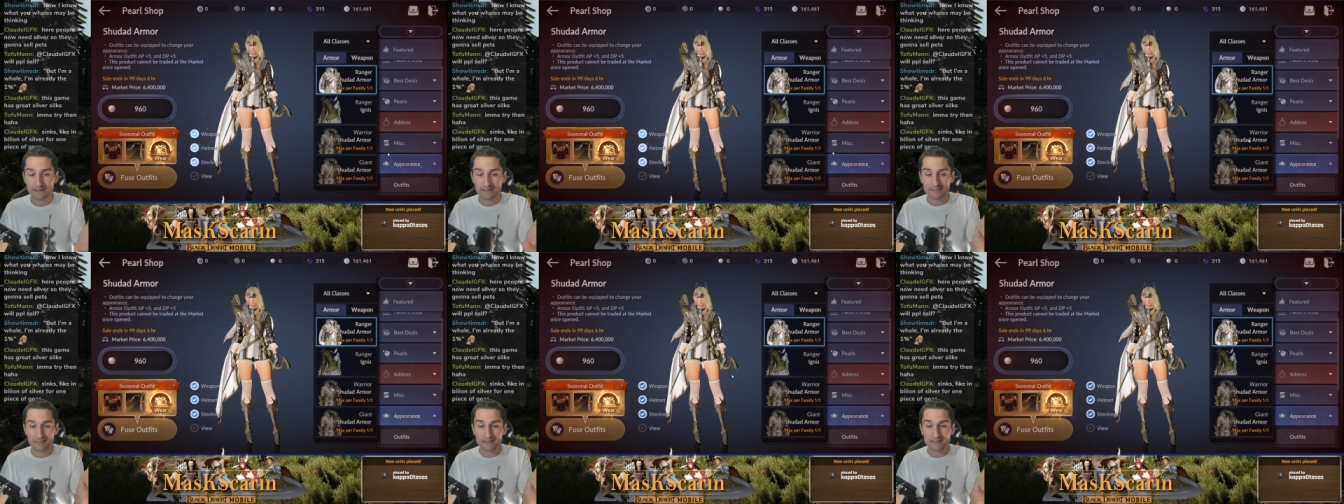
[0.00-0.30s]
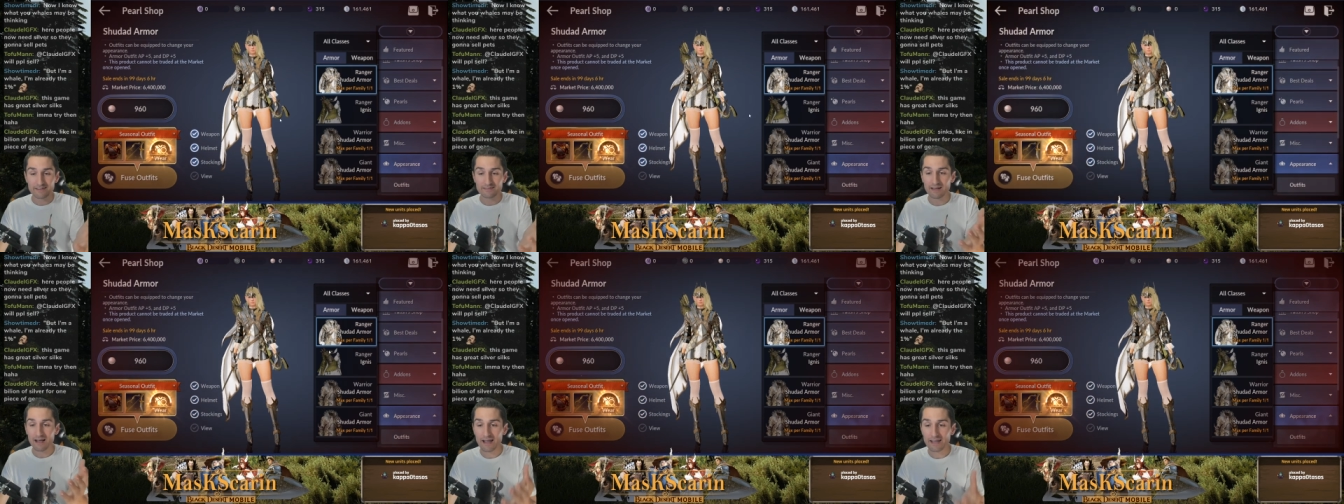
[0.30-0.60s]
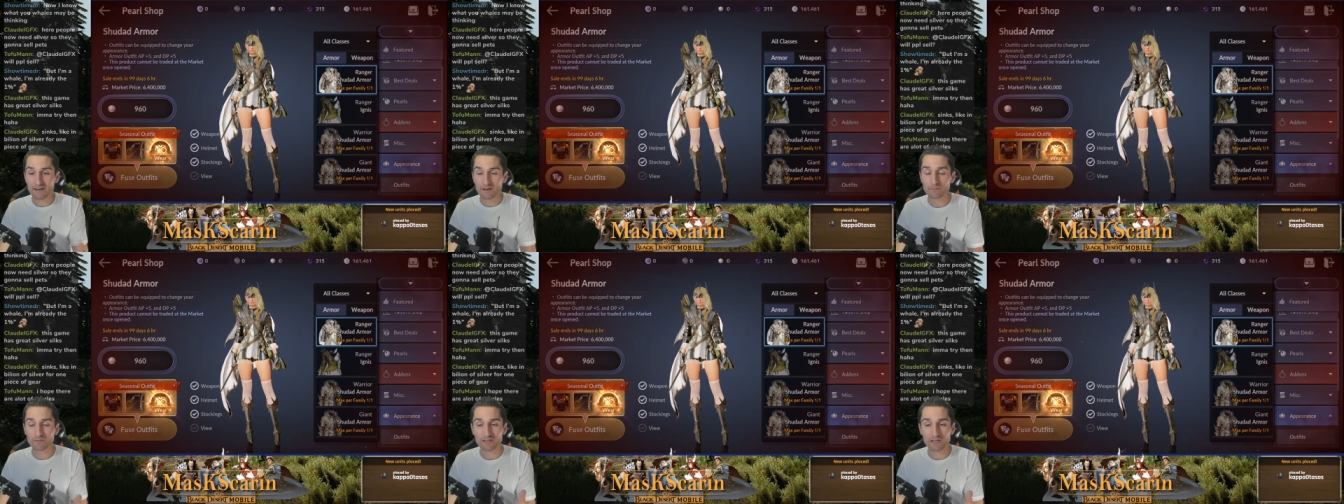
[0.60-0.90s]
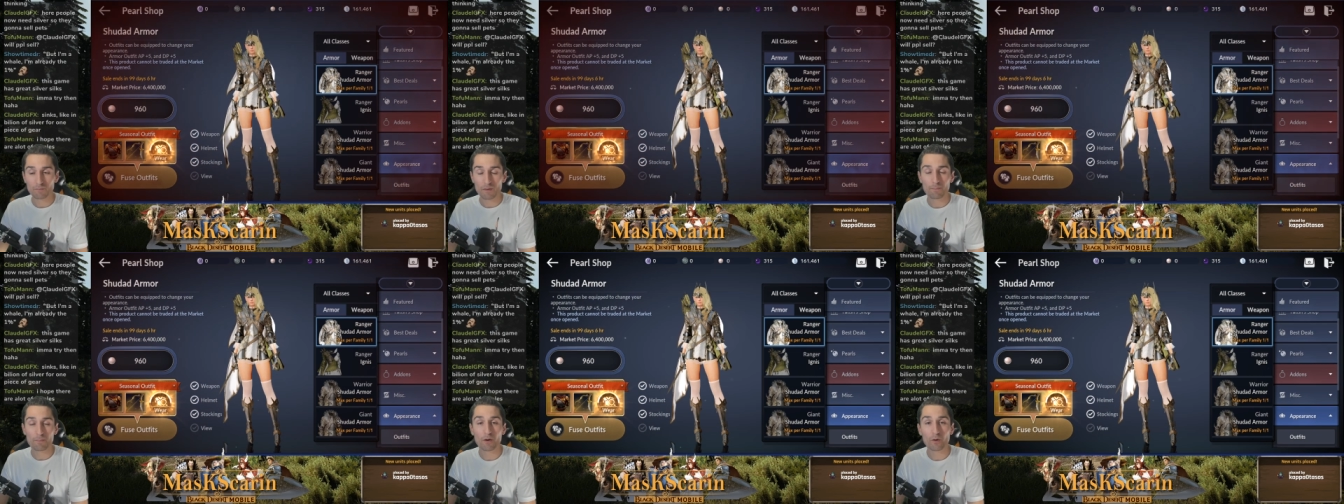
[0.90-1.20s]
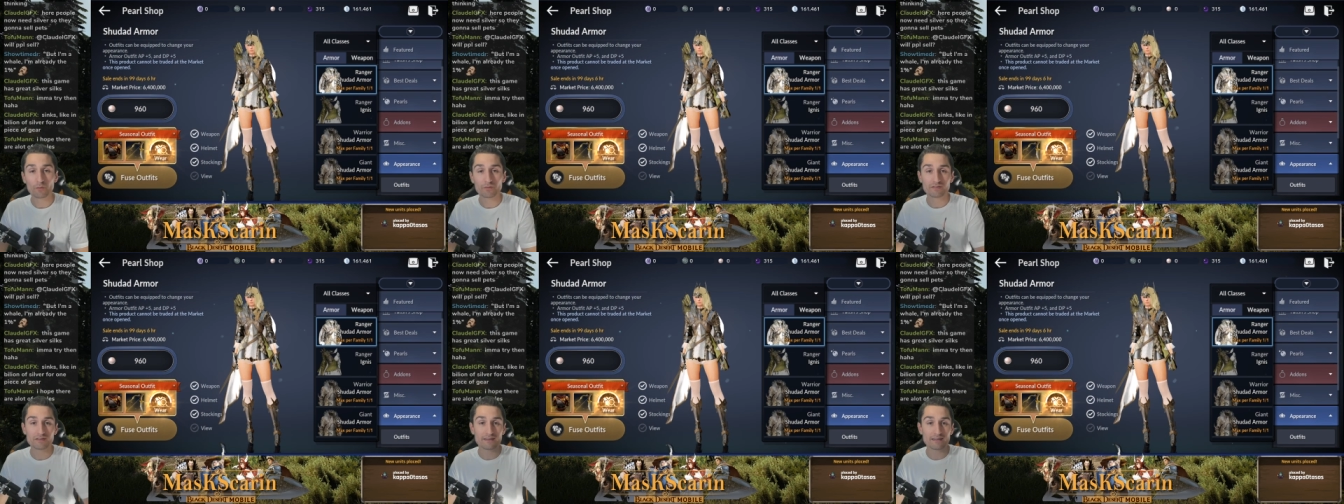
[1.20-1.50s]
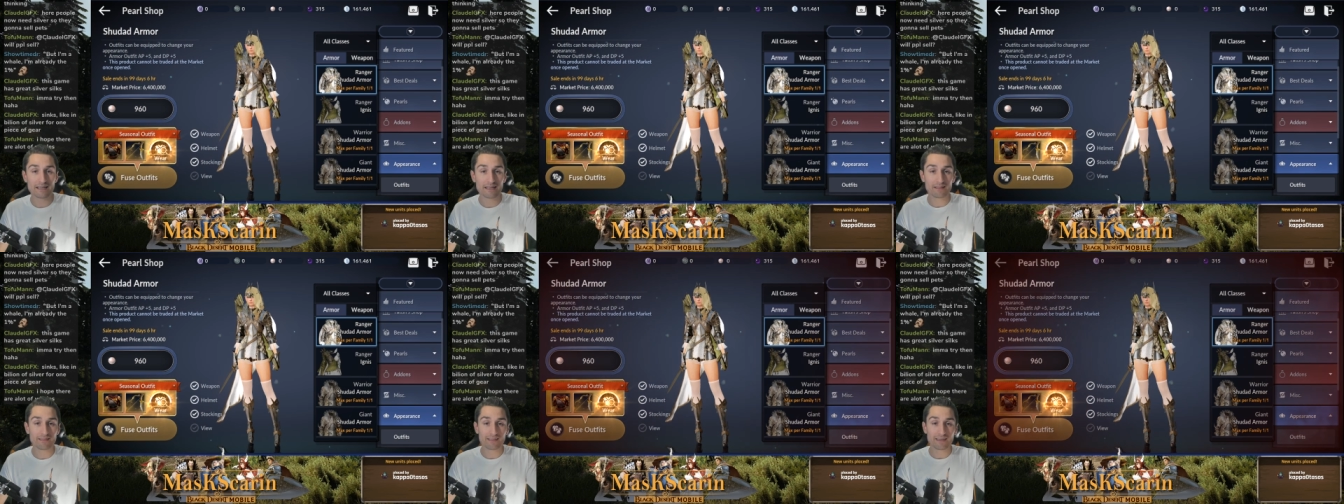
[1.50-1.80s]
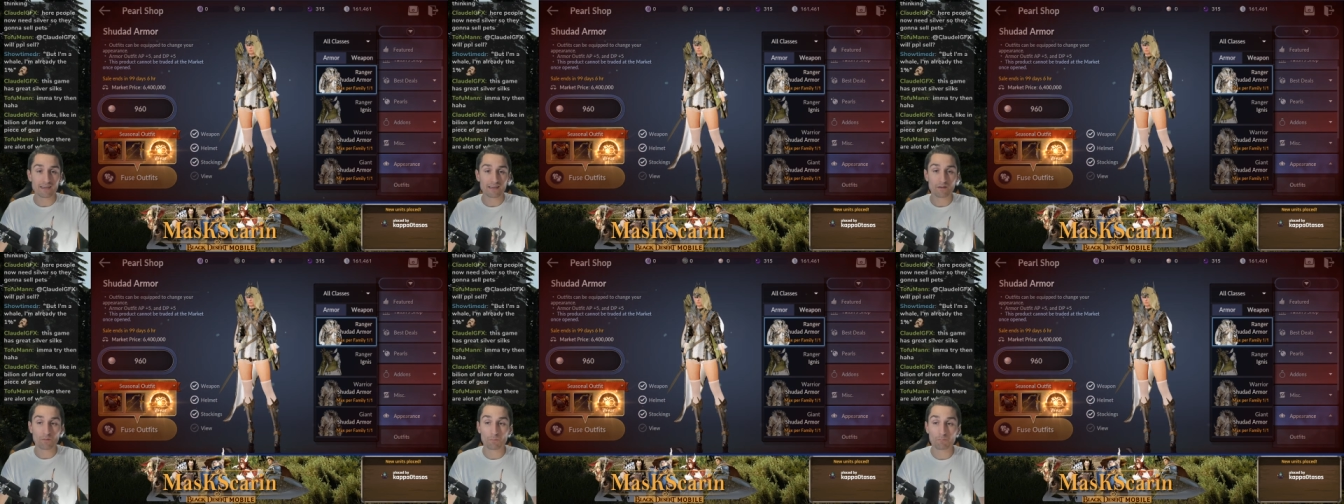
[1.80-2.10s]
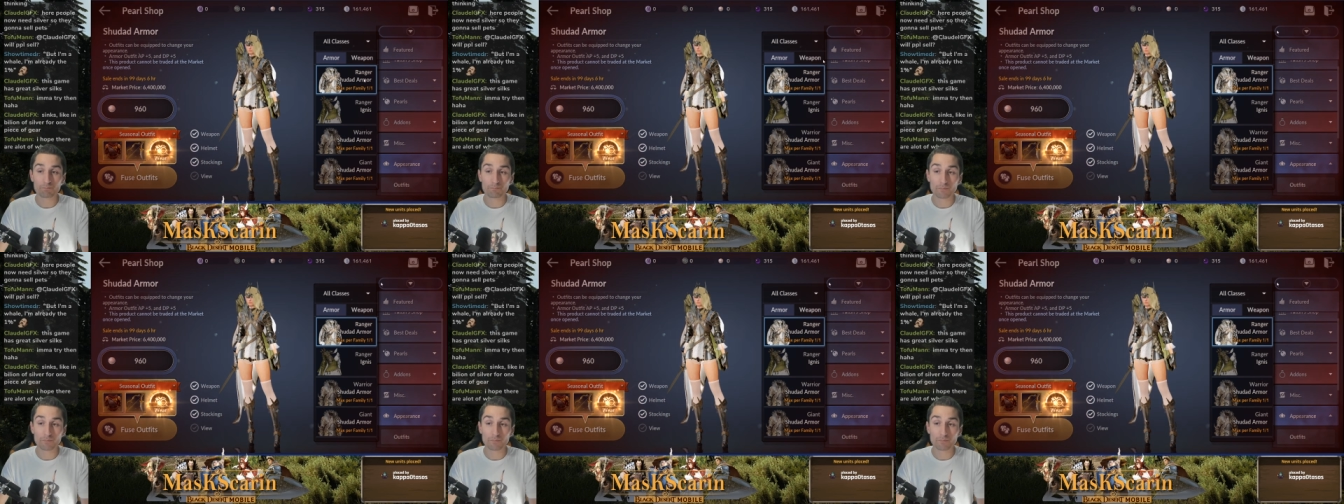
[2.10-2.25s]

these items can be posted in the